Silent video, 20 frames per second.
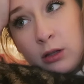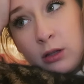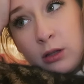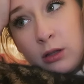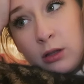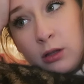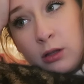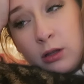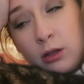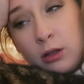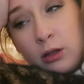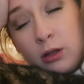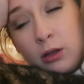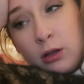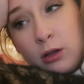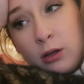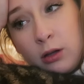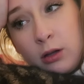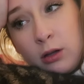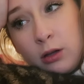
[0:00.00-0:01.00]

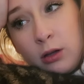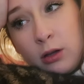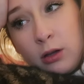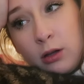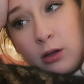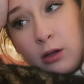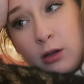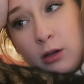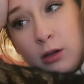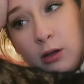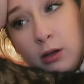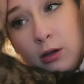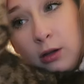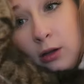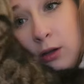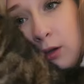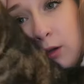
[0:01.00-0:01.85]
(silence)